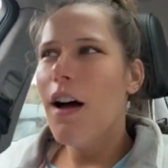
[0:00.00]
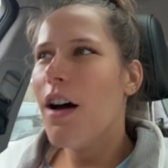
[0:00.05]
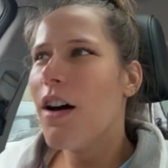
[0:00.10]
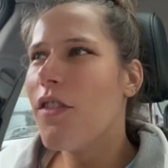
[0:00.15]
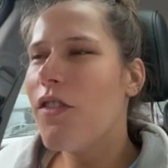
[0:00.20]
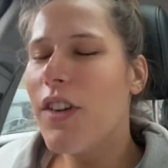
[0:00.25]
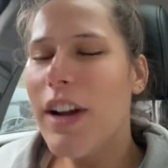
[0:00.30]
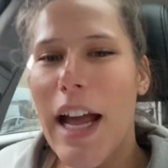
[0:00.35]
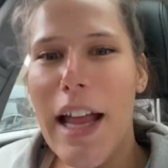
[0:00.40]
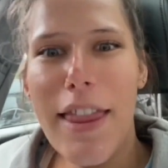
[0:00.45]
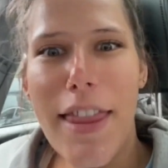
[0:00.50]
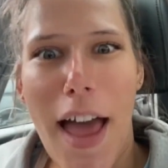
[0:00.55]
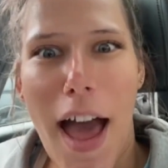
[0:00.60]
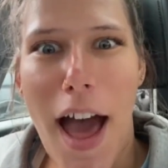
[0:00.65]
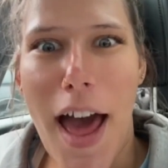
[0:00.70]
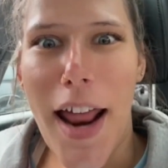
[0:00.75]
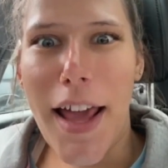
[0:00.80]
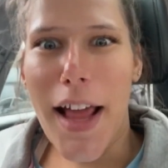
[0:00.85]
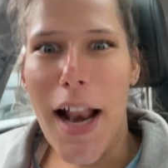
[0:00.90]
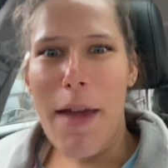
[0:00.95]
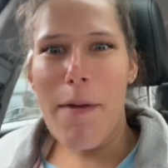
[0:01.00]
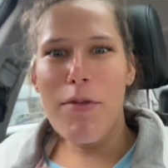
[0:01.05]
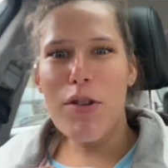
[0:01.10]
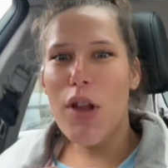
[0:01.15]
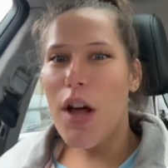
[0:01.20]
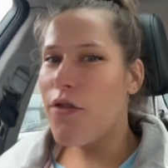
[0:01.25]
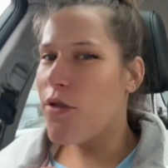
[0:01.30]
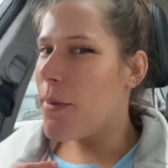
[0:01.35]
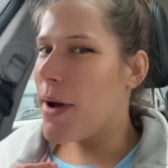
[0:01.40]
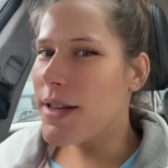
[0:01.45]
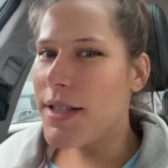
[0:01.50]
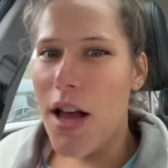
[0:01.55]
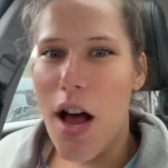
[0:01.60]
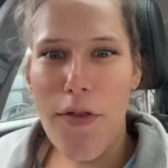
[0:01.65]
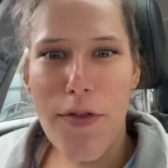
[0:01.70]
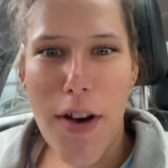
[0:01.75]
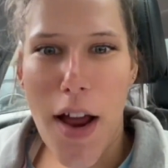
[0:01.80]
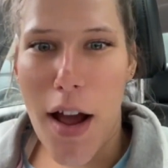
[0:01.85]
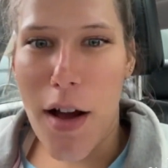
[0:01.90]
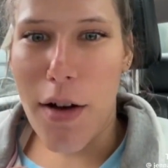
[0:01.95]
Forget that. I can't even do that for
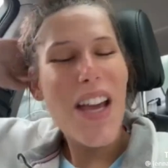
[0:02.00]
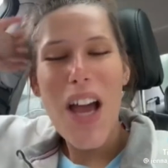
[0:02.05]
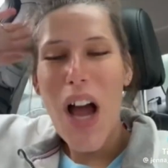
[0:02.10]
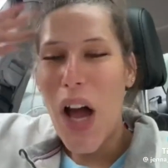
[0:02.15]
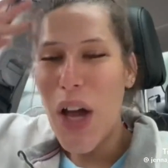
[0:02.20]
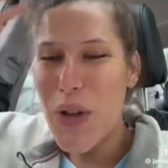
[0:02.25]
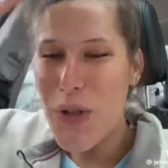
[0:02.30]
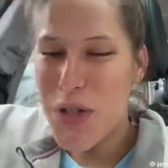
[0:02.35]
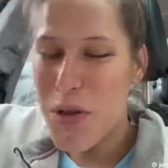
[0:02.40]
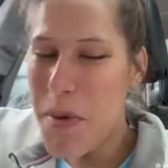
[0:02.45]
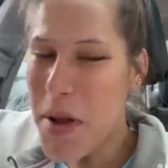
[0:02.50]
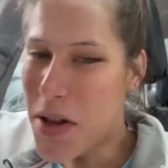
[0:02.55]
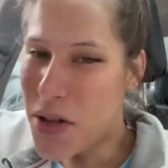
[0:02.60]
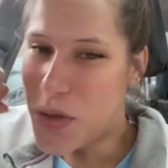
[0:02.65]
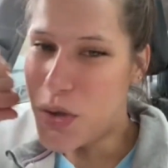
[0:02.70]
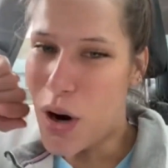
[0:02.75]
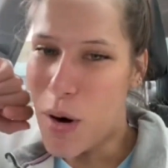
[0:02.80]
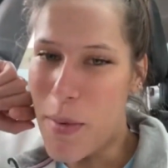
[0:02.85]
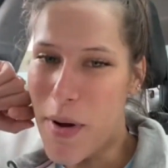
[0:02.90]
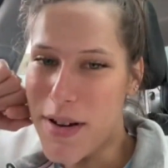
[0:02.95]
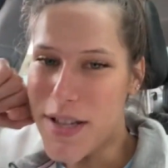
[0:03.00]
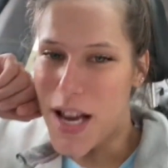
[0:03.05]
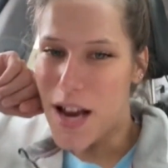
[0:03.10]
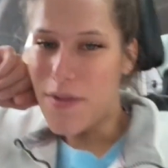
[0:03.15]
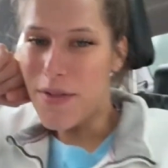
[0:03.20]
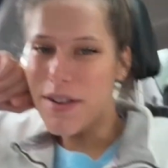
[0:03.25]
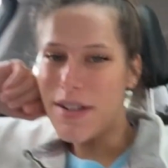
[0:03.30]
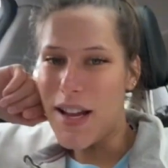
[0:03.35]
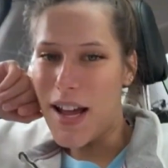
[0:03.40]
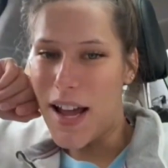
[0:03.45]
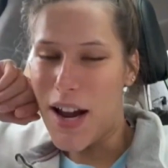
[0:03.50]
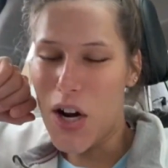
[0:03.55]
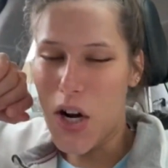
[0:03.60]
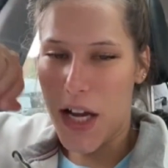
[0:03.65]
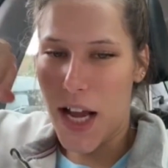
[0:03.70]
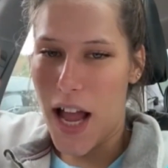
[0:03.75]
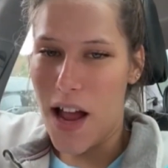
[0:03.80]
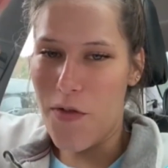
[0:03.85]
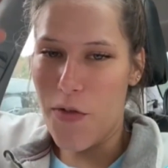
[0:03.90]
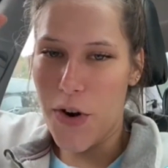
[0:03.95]
myself now. I used to be a Starbucks every day or
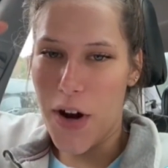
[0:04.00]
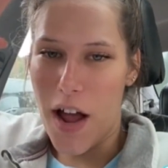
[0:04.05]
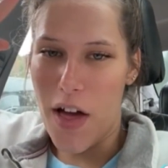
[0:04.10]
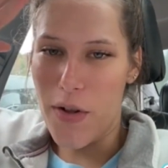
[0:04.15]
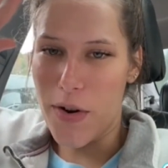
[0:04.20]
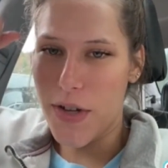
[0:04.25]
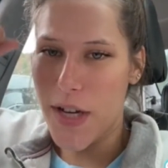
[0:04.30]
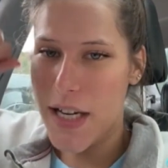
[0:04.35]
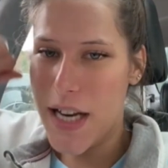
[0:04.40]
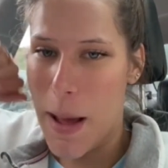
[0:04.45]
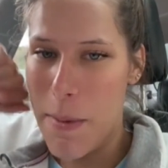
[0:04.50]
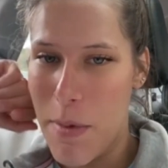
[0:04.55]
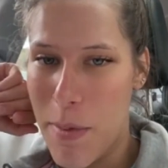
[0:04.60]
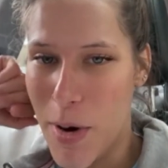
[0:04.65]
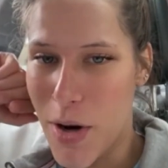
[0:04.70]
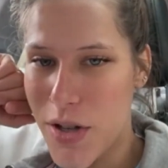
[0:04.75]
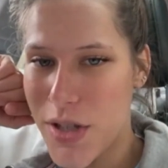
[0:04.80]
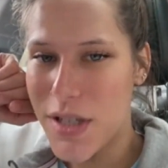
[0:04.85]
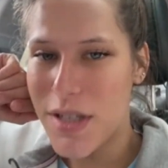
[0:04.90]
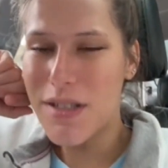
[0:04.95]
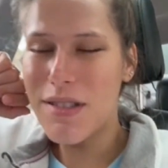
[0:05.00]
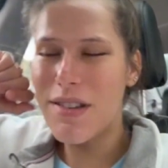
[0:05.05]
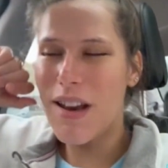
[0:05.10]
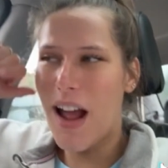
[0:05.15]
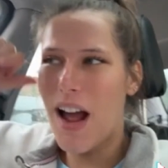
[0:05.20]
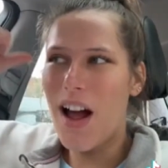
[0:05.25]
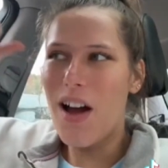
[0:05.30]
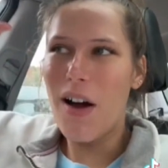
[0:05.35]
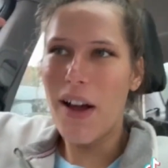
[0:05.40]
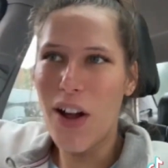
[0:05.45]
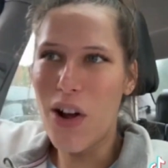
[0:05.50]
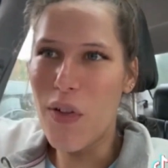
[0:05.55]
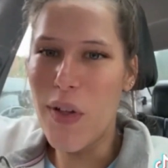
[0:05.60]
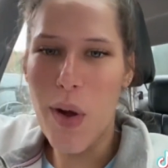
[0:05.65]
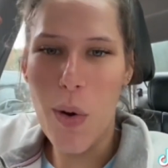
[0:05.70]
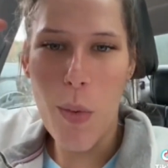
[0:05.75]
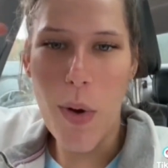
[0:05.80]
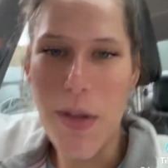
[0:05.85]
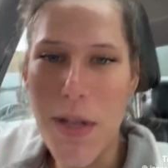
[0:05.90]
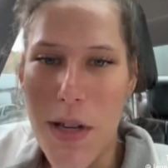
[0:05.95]
like every other day type of person. Now I go
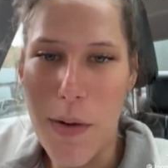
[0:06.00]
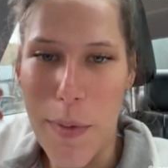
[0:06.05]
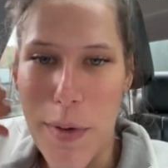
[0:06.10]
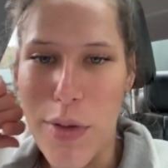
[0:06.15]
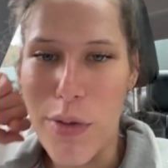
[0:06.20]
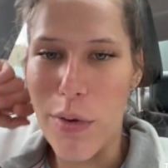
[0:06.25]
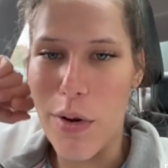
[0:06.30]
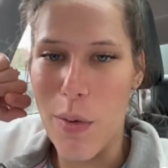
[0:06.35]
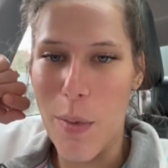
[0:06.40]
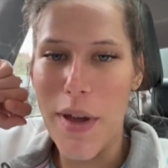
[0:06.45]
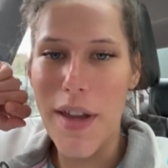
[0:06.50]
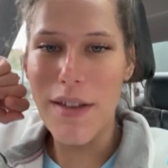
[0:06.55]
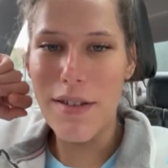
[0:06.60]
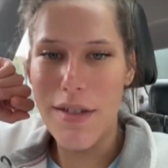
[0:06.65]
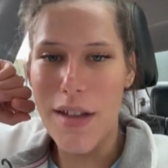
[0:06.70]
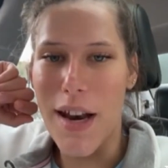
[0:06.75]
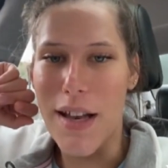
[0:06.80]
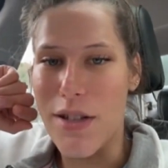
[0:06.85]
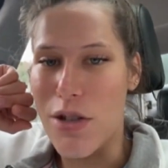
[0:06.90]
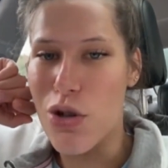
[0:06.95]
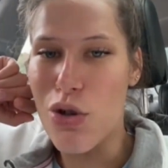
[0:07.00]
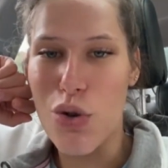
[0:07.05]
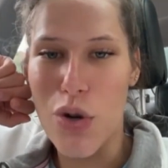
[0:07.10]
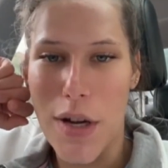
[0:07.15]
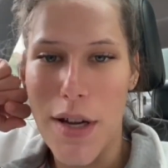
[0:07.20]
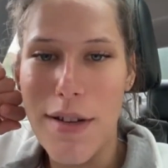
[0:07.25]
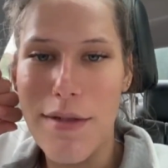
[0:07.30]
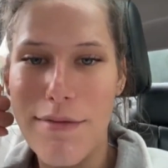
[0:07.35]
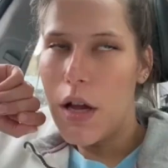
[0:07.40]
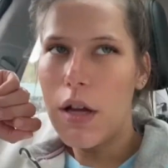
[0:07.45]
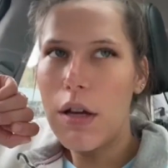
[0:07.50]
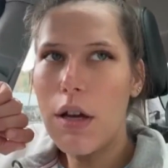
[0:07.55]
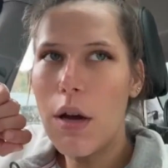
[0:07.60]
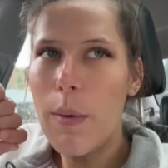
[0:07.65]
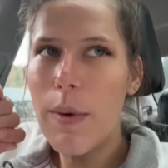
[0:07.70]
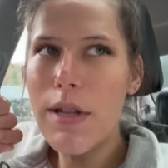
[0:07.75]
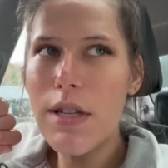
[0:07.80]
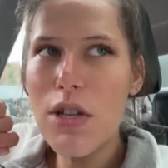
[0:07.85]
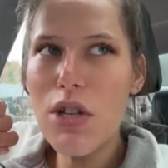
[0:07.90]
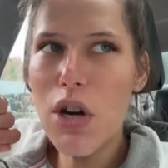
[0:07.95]
like once every 3 weeks and it's a treat.
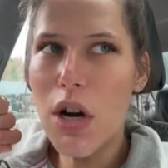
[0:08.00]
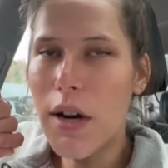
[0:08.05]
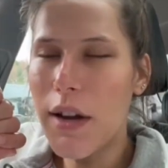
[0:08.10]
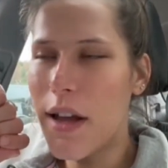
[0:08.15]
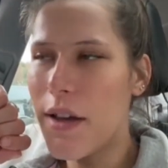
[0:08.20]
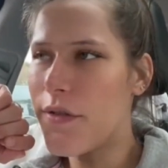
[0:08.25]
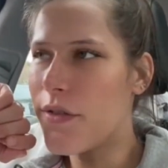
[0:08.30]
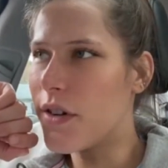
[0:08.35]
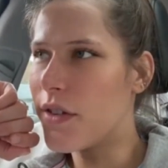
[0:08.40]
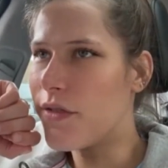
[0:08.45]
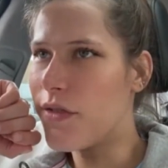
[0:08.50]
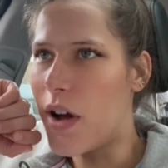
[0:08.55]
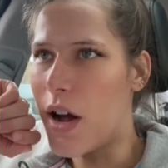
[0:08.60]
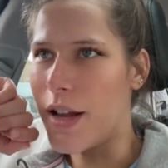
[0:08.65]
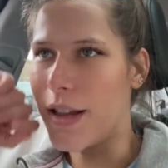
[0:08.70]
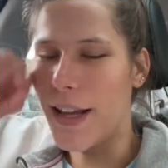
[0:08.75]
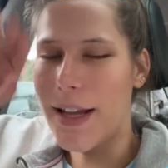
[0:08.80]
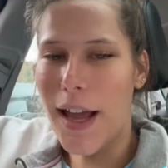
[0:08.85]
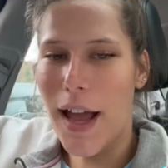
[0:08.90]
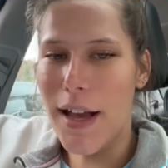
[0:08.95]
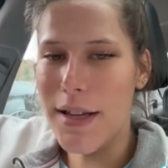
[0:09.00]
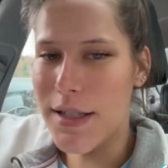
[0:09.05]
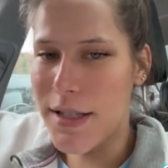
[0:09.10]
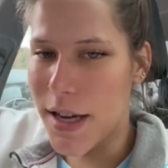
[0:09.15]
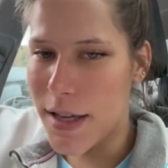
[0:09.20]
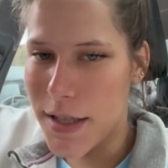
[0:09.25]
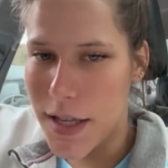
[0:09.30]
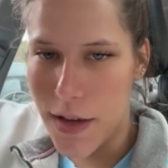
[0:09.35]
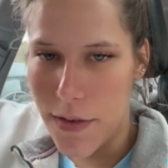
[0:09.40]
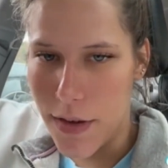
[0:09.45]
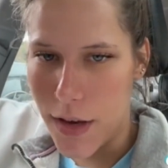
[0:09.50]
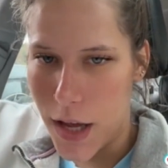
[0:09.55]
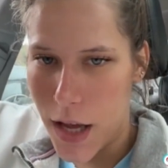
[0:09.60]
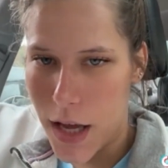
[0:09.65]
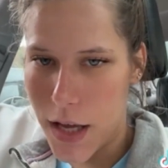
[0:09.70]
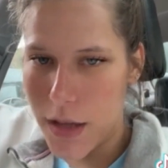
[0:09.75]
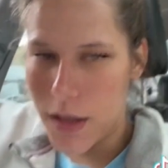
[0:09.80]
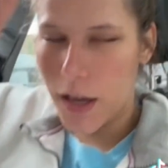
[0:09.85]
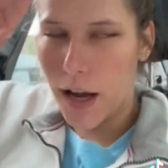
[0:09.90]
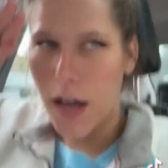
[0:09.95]
Going to Target for fun, like as an
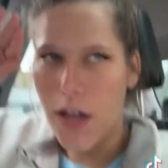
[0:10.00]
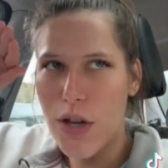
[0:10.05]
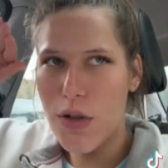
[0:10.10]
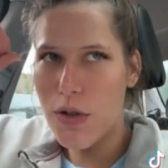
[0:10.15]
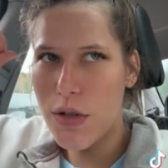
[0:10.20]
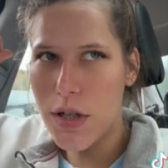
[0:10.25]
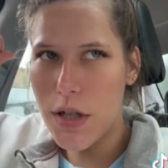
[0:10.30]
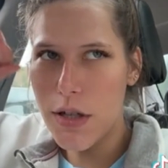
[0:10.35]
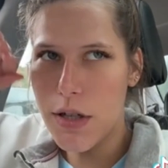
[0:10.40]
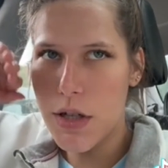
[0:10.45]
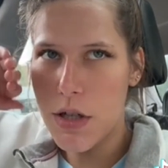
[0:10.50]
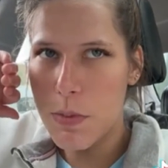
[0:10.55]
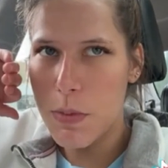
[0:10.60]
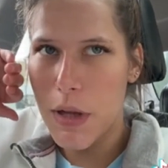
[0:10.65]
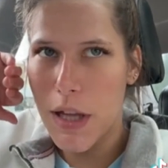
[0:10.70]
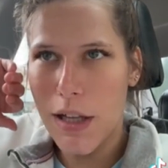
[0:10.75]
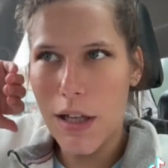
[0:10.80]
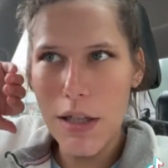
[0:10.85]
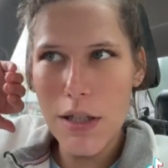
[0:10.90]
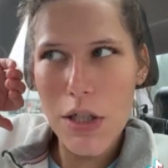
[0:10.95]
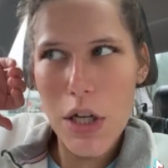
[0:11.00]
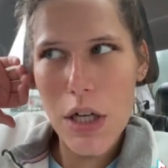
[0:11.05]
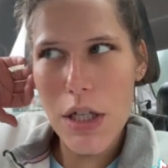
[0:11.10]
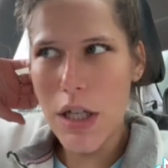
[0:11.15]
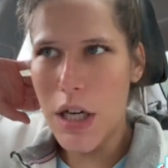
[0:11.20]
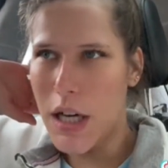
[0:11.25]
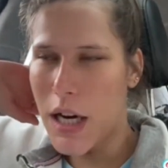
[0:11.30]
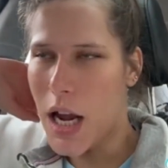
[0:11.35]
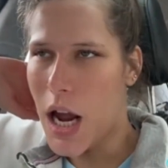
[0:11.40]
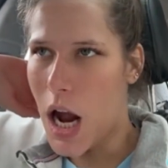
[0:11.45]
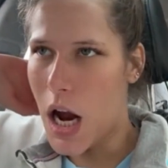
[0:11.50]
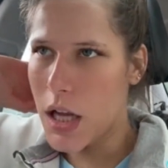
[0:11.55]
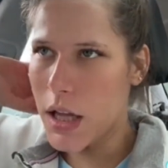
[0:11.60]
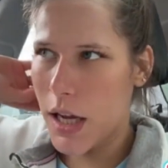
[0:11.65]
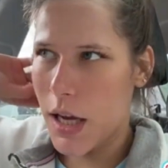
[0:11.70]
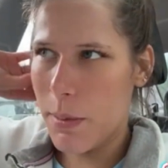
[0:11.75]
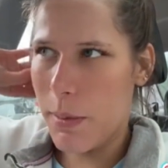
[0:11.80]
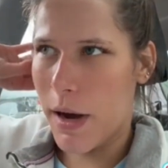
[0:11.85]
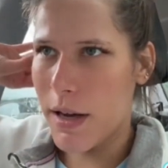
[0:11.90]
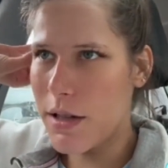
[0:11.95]
activity. Like I used to just be like, let's go to Target and
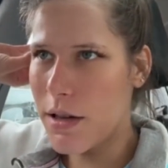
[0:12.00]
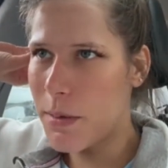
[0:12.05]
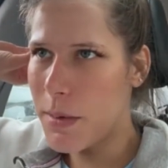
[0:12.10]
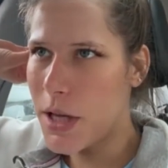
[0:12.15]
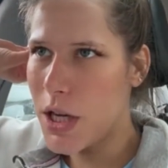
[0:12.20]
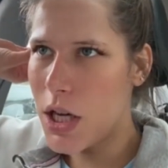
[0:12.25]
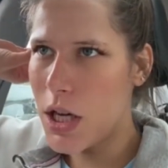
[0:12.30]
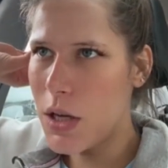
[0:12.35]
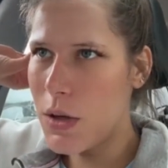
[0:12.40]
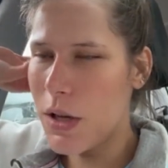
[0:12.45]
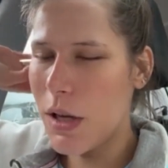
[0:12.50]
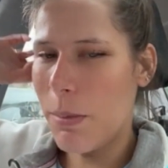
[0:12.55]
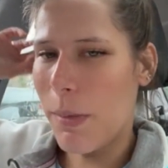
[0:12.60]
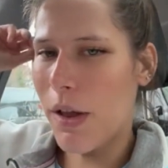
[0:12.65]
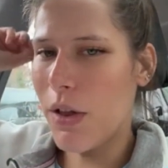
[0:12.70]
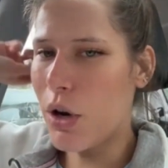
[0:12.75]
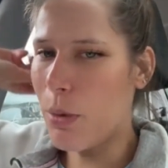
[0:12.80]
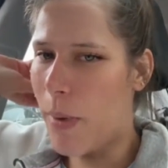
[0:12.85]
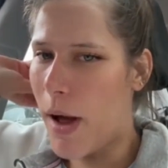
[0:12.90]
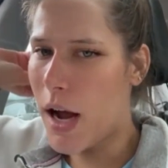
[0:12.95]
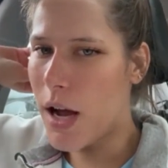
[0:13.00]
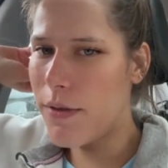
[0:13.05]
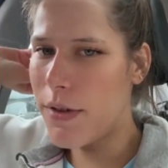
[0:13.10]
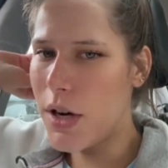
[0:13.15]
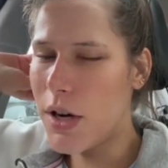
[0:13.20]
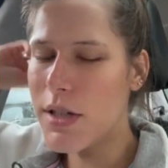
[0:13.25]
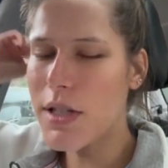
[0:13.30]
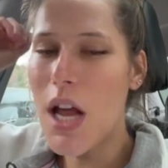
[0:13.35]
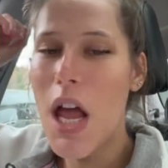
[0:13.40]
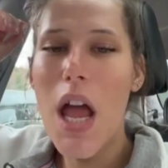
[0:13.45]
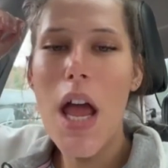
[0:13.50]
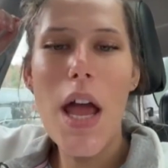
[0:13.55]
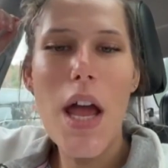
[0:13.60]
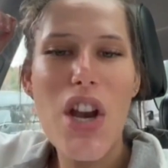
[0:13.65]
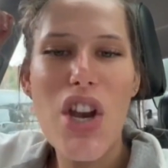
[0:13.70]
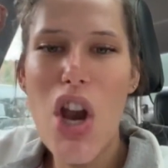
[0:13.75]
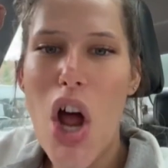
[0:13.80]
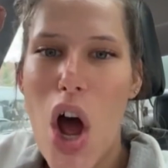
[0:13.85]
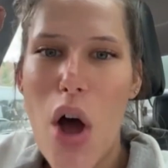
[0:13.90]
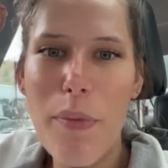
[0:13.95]
like buy something cute, like buy a little pack of earrings.
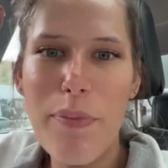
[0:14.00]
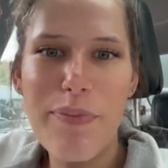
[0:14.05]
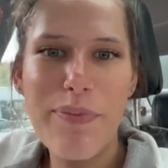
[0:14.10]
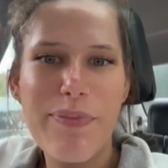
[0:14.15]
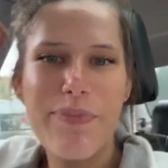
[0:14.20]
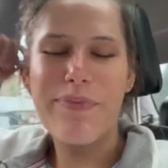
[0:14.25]
Nope.